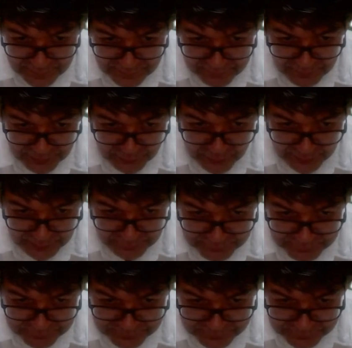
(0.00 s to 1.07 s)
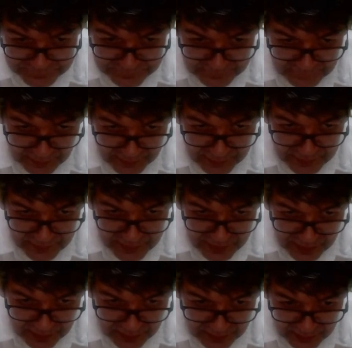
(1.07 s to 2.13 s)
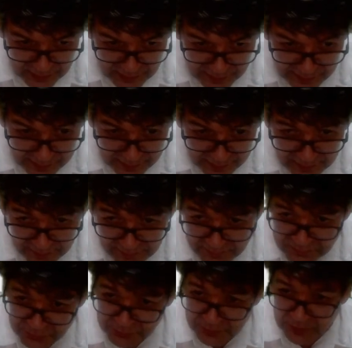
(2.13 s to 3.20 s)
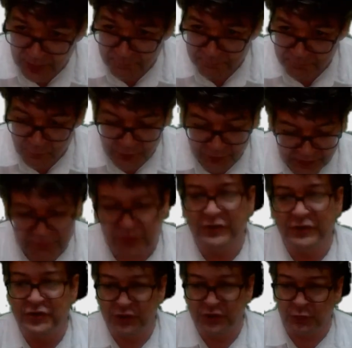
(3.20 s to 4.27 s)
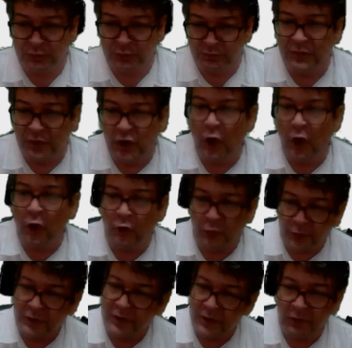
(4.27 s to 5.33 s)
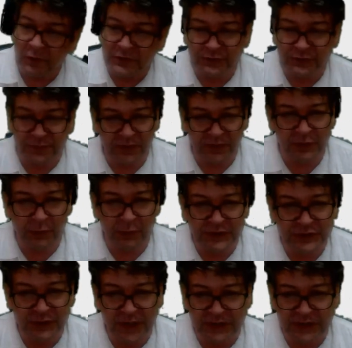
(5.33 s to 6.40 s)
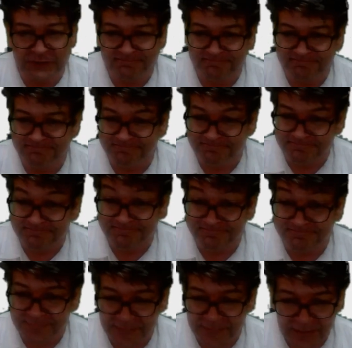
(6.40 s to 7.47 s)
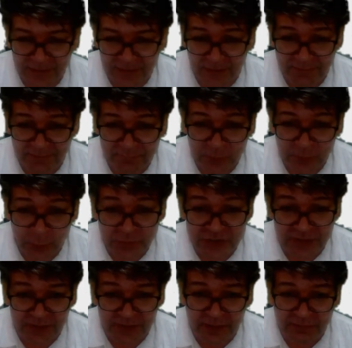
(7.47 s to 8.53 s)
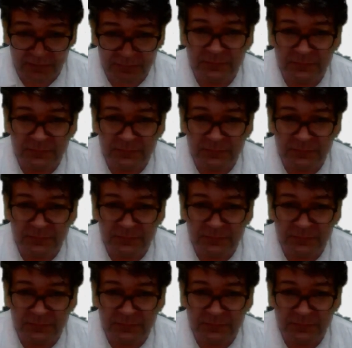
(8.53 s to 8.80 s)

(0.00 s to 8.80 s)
Very quick. And you can come. We'll give you the Zoom code once you fill in the registration. All right. Hope to see you there.